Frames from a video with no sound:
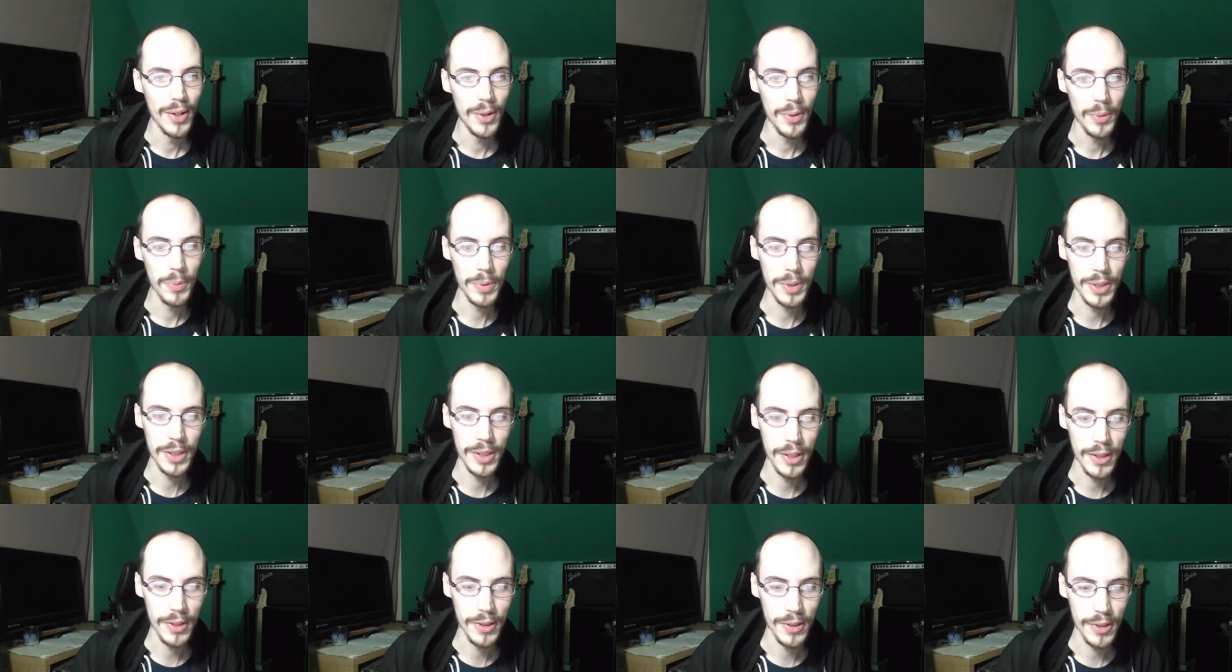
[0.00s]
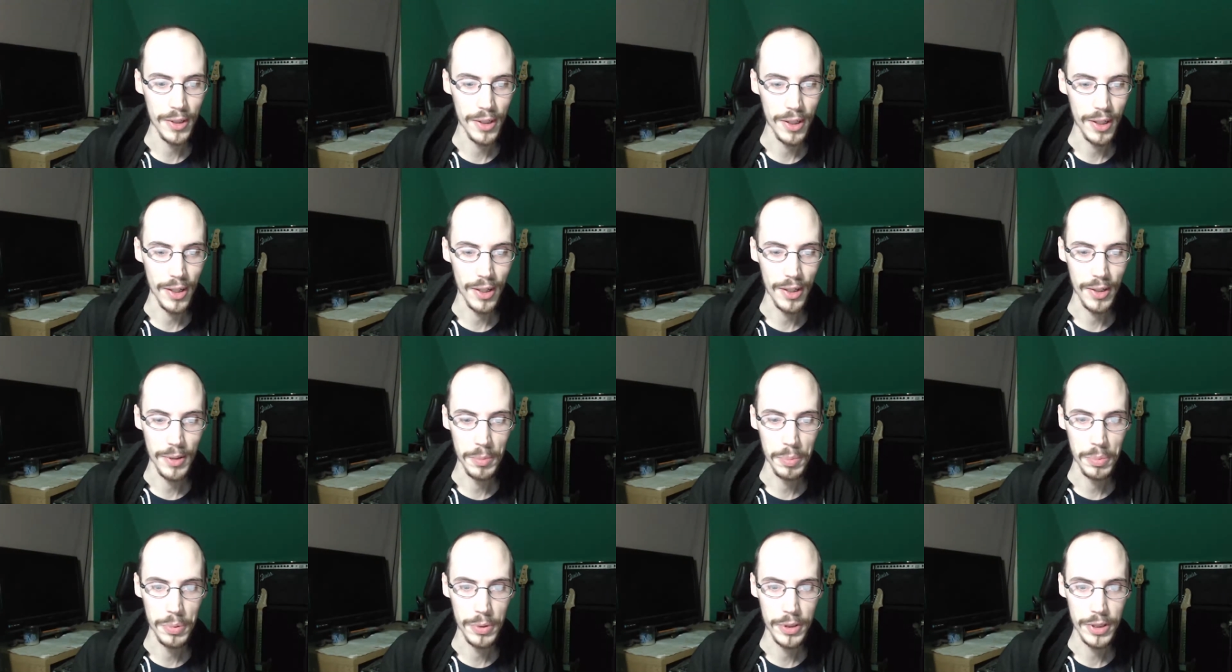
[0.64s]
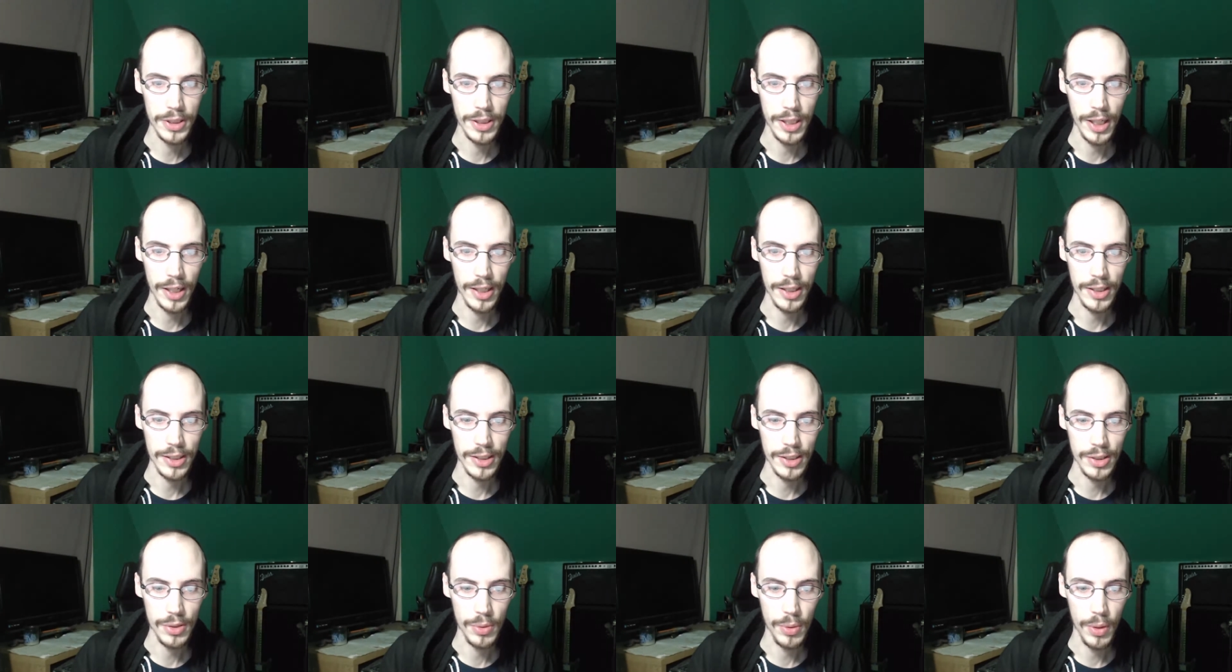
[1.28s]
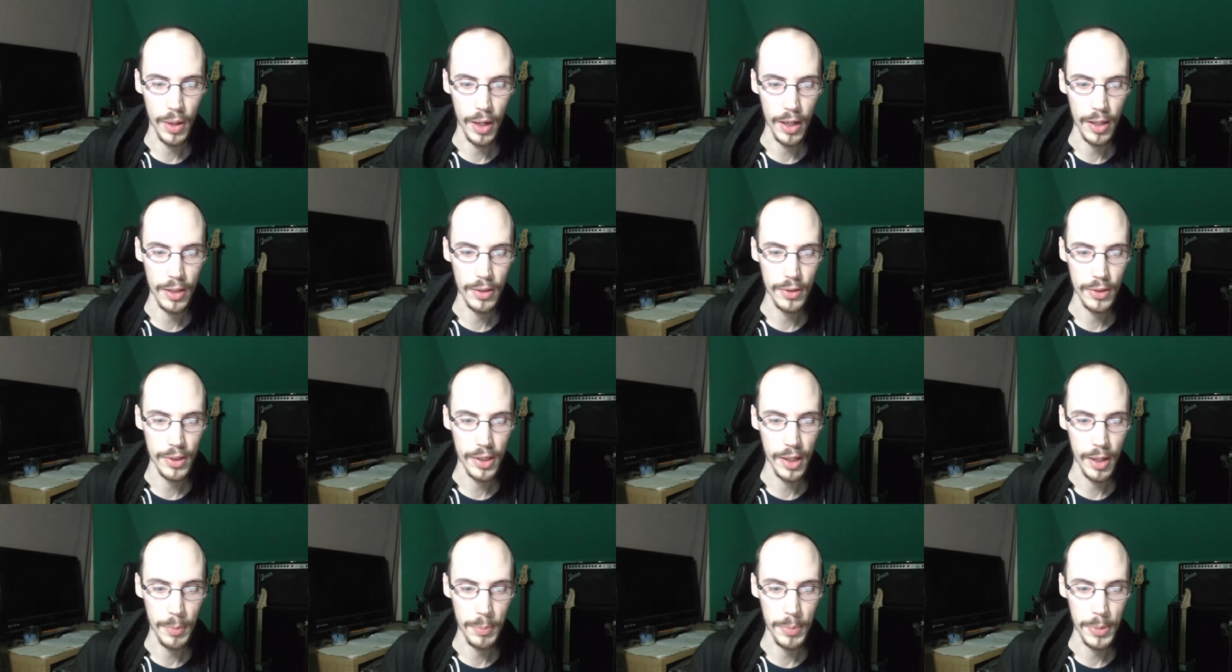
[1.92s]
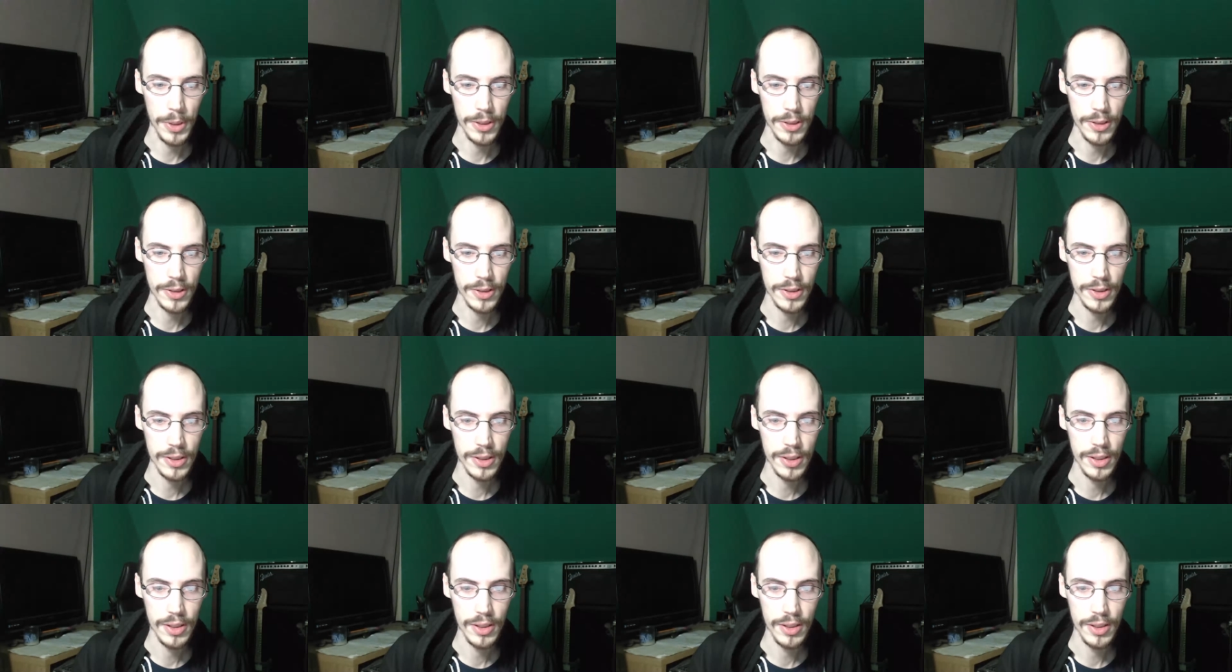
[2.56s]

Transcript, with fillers: With the other prince like just crying, looking at pictures.